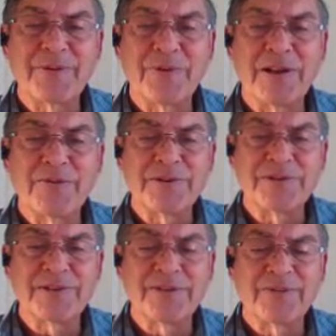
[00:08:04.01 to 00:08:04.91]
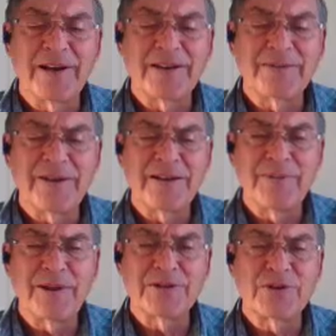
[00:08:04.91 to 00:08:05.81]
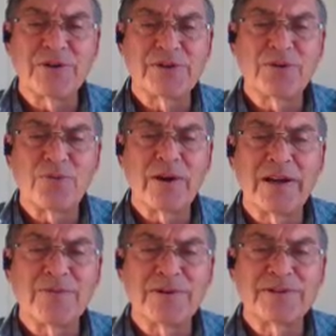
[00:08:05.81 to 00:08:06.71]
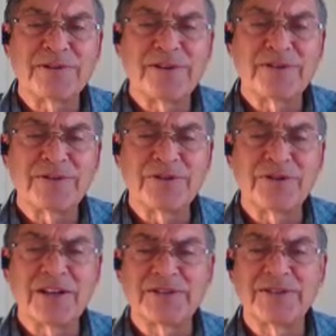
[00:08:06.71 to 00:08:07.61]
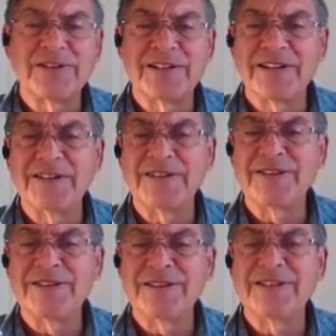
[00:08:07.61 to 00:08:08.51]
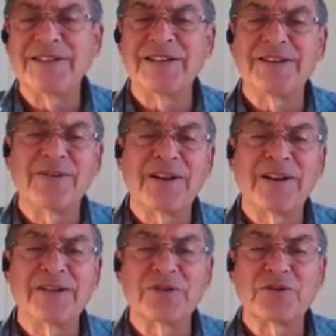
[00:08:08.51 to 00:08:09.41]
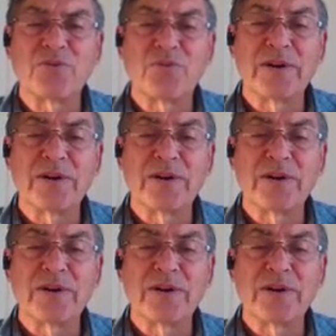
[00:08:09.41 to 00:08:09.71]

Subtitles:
When I administered it the way it was suggested in the English